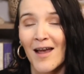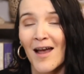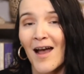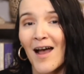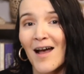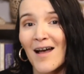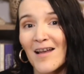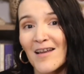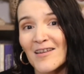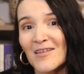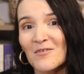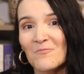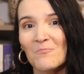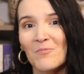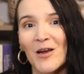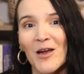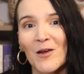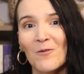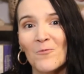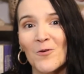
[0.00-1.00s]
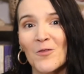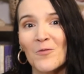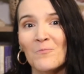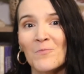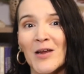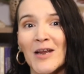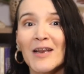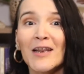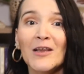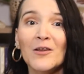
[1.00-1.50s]
I spy with
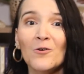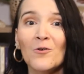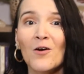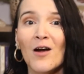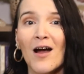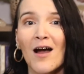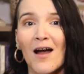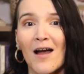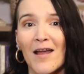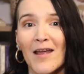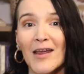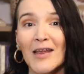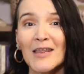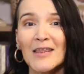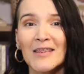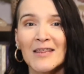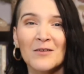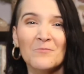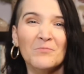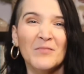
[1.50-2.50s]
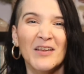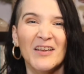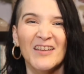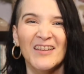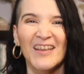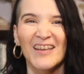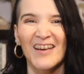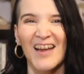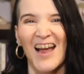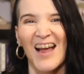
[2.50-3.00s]
my little eye something
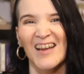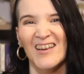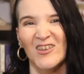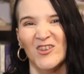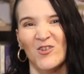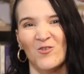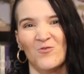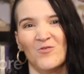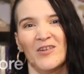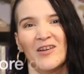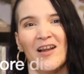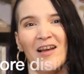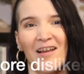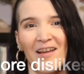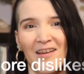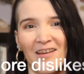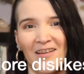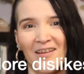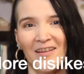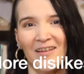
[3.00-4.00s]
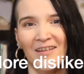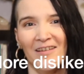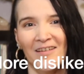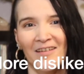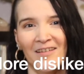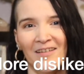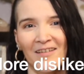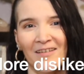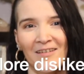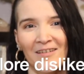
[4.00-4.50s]
that I don't like.
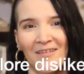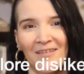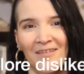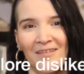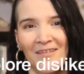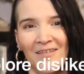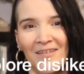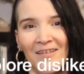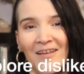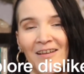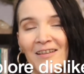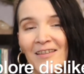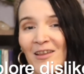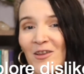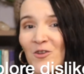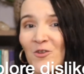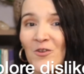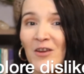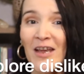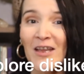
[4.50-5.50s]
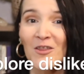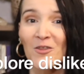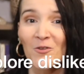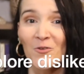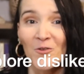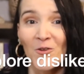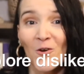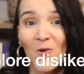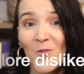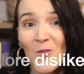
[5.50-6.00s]
And then you get
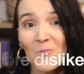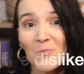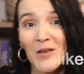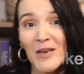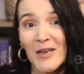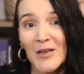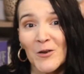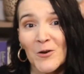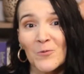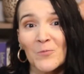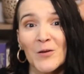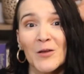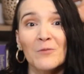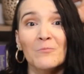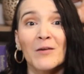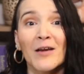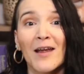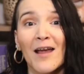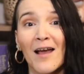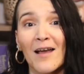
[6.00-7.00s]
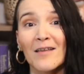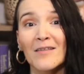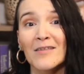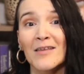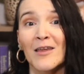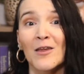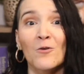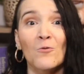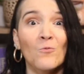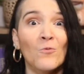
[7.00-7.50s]
to know them a little bit by
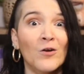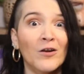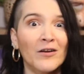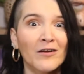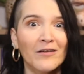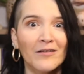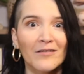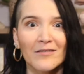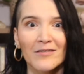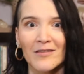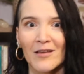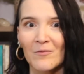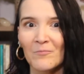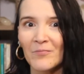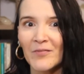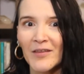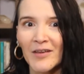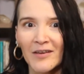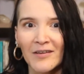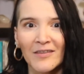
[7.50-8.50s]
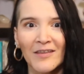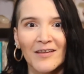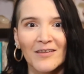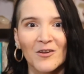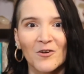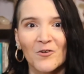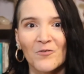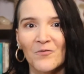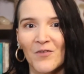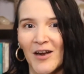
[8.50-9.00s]
asking what is something that
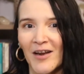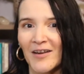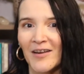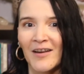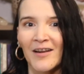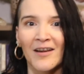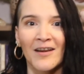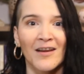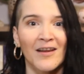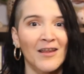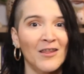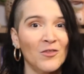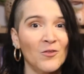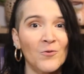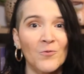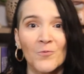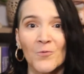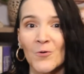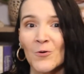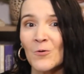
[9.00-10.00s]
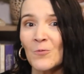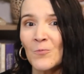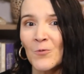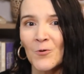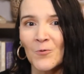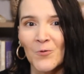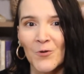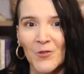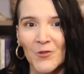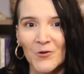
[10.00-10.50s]
they're finding in their room or
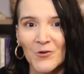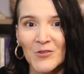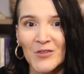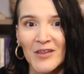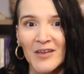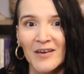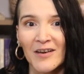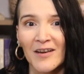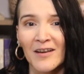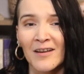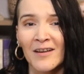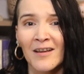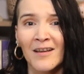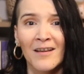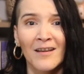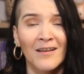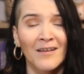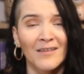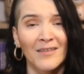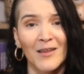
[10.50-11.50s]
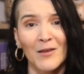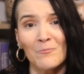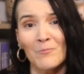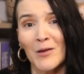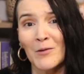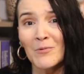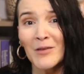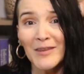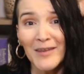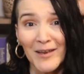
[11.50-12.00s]
where they're sitting that
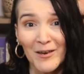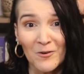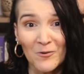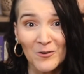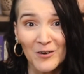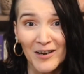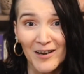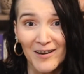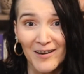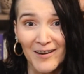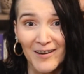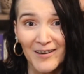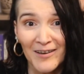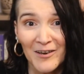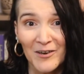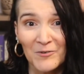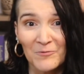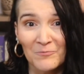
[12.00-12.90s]
maybe they don't like.